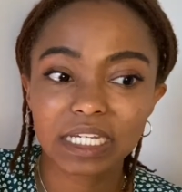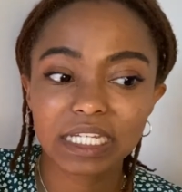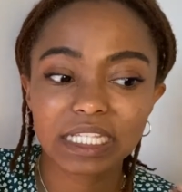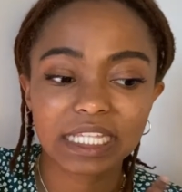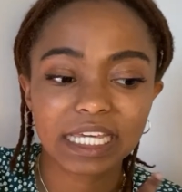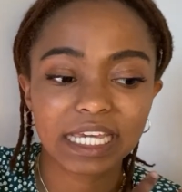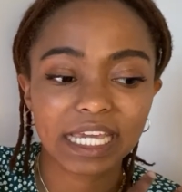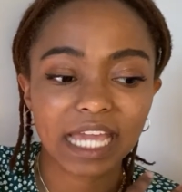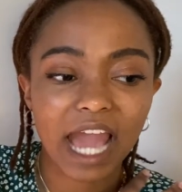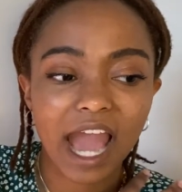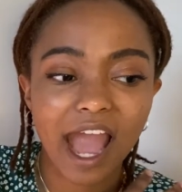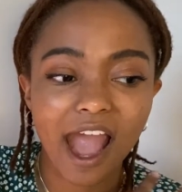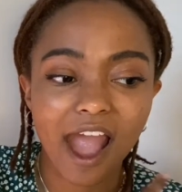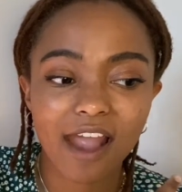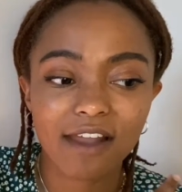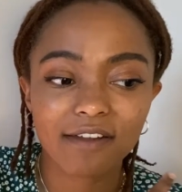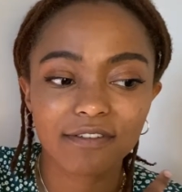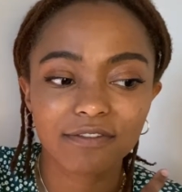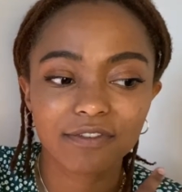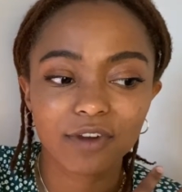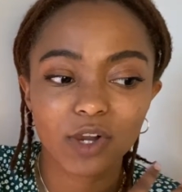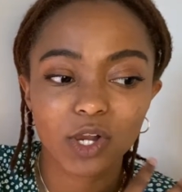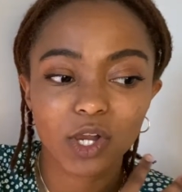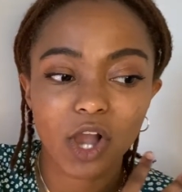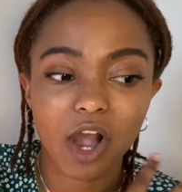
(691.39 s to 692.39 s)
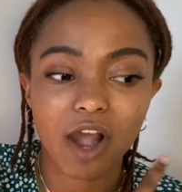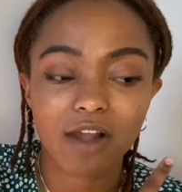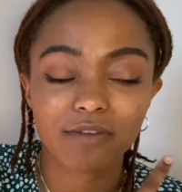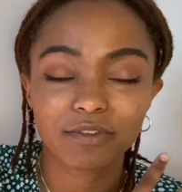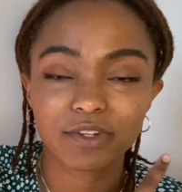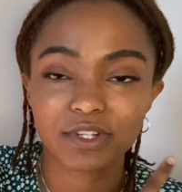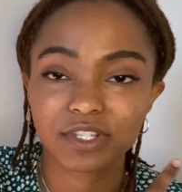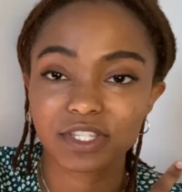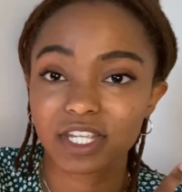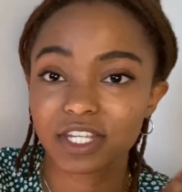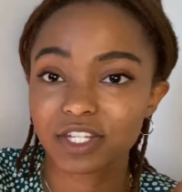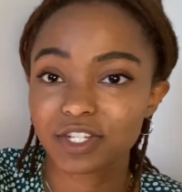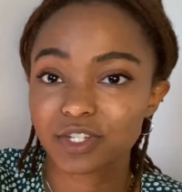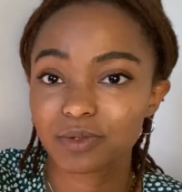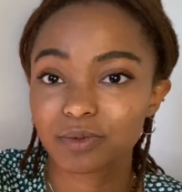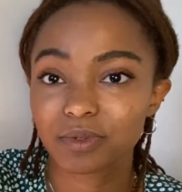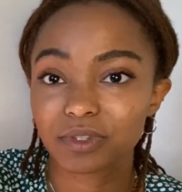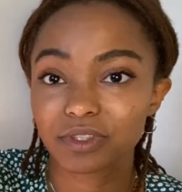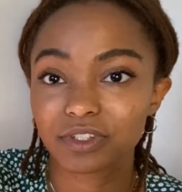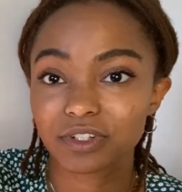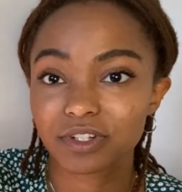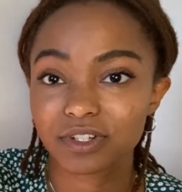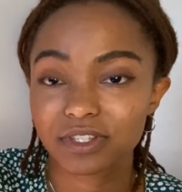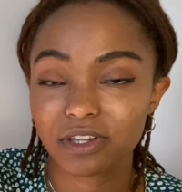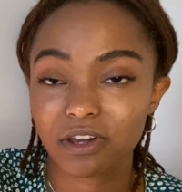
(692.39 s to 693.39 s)
Like, have a conversation with
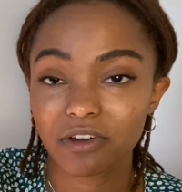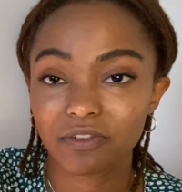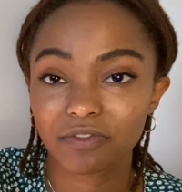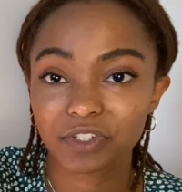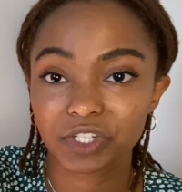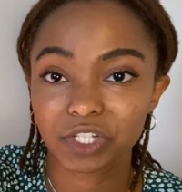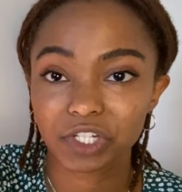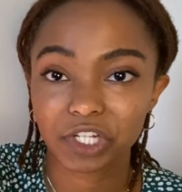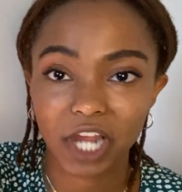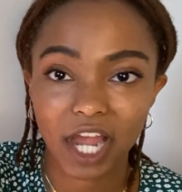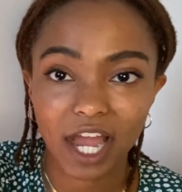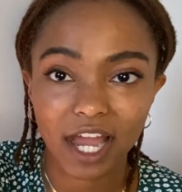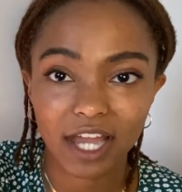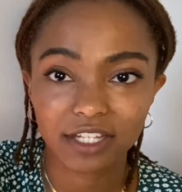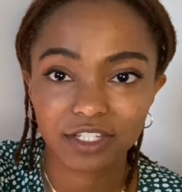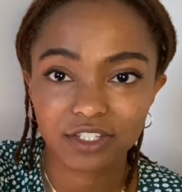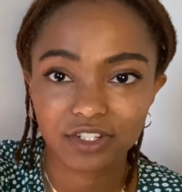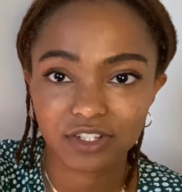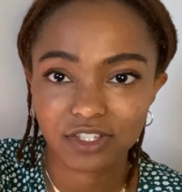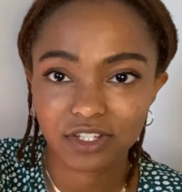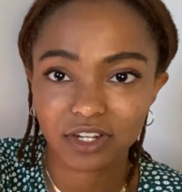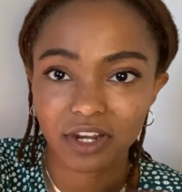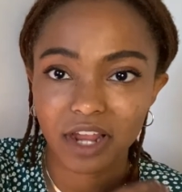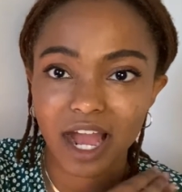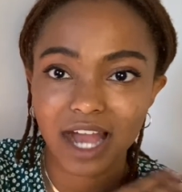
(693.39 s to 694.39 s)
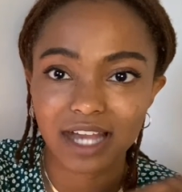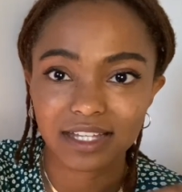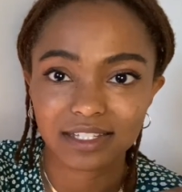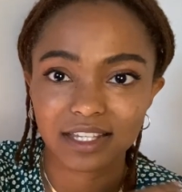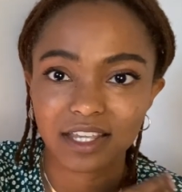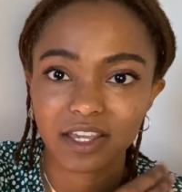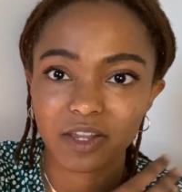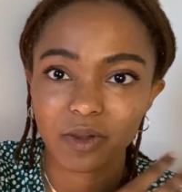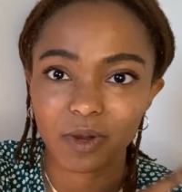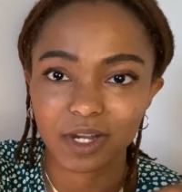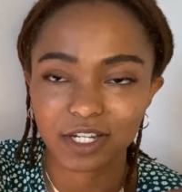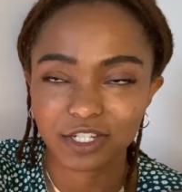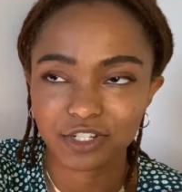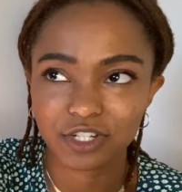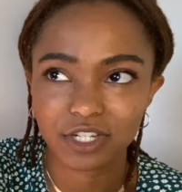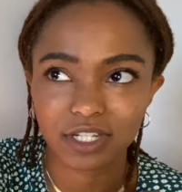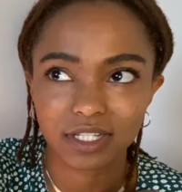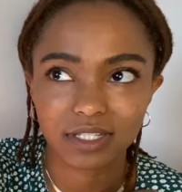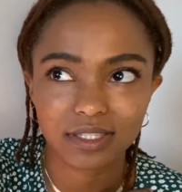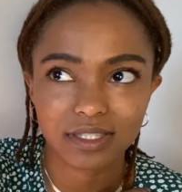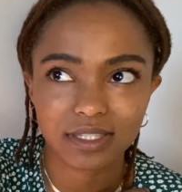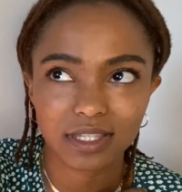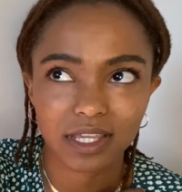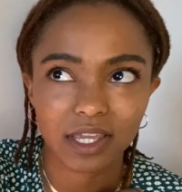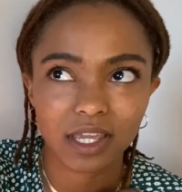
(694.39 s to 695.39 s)
yourself in your head. Just start asking
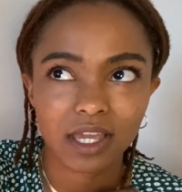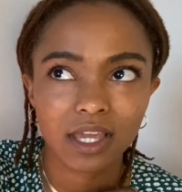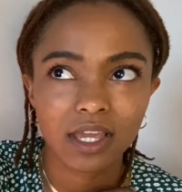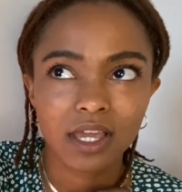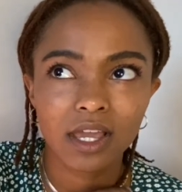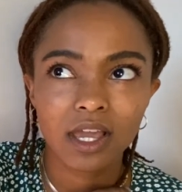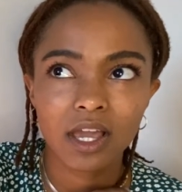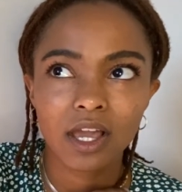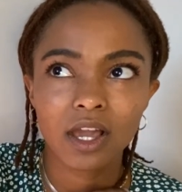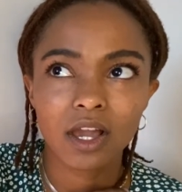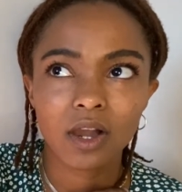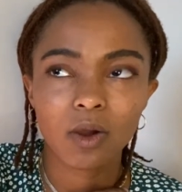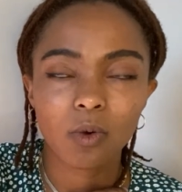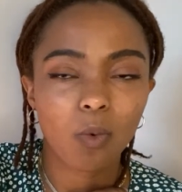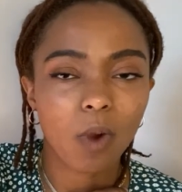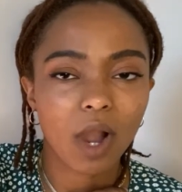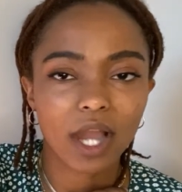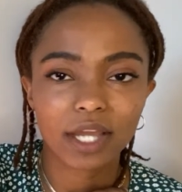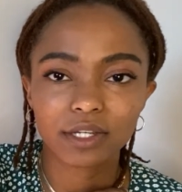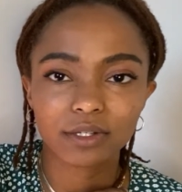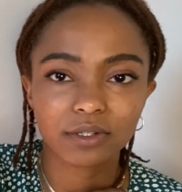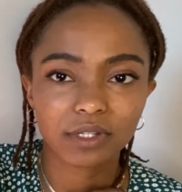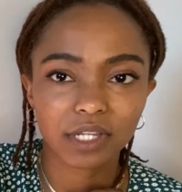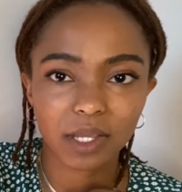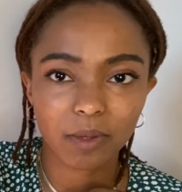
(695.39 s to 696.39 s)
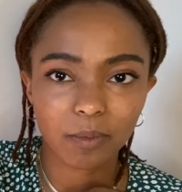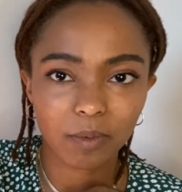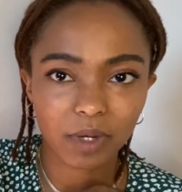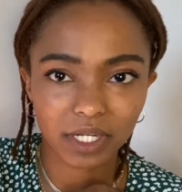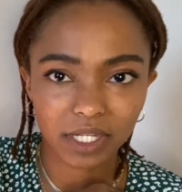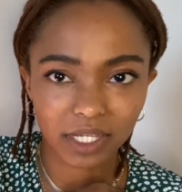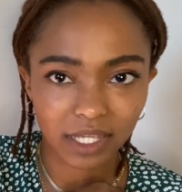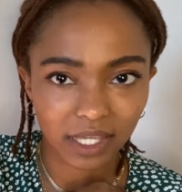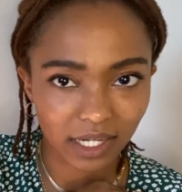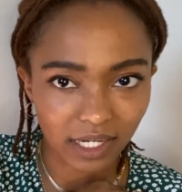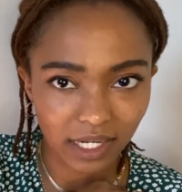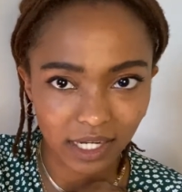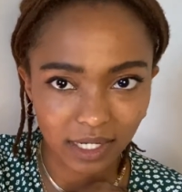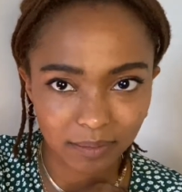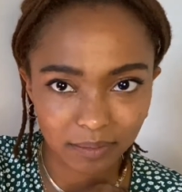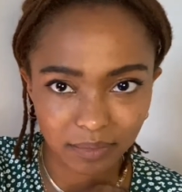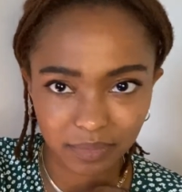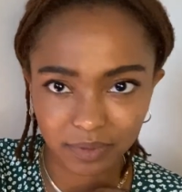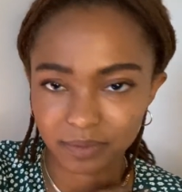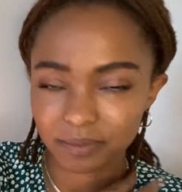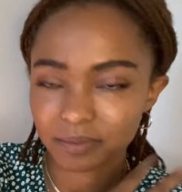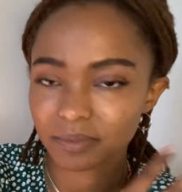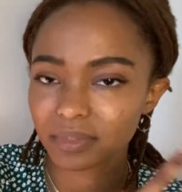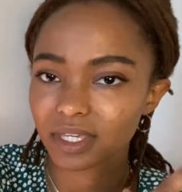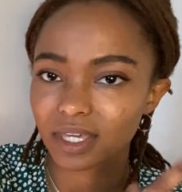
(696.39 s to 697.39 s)
questions like, why don't I want to get up?
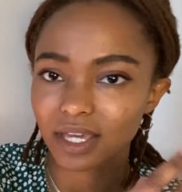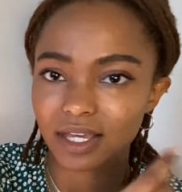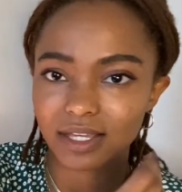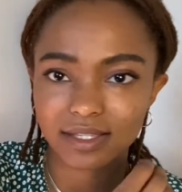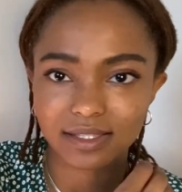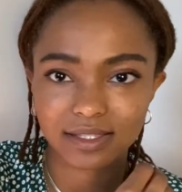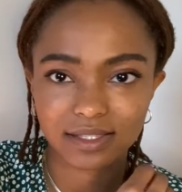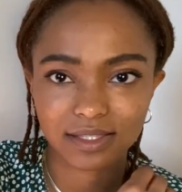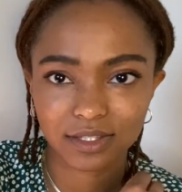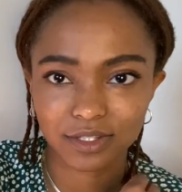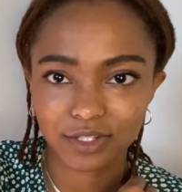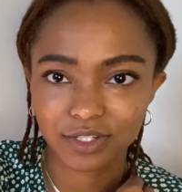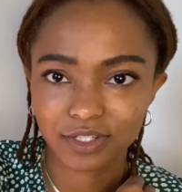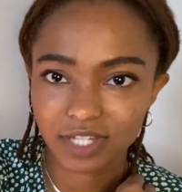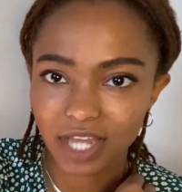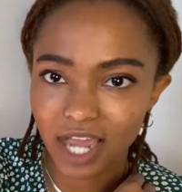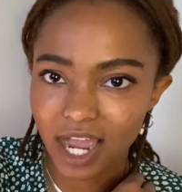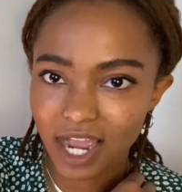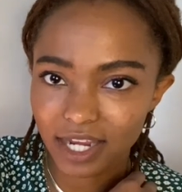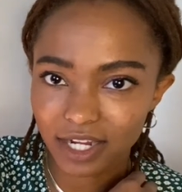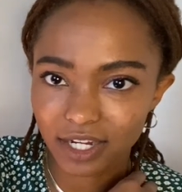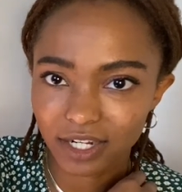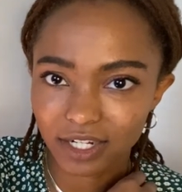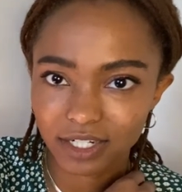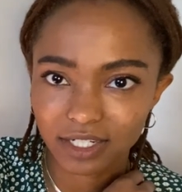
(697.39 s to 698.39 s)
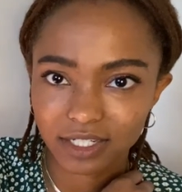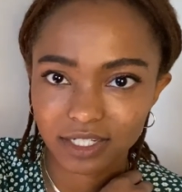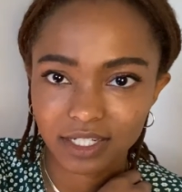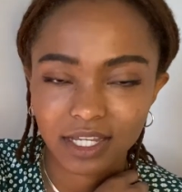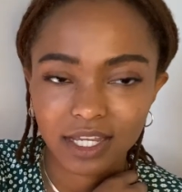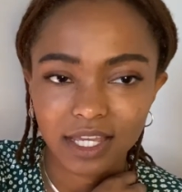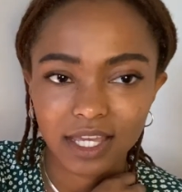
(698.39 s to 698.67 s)
Because you're tired.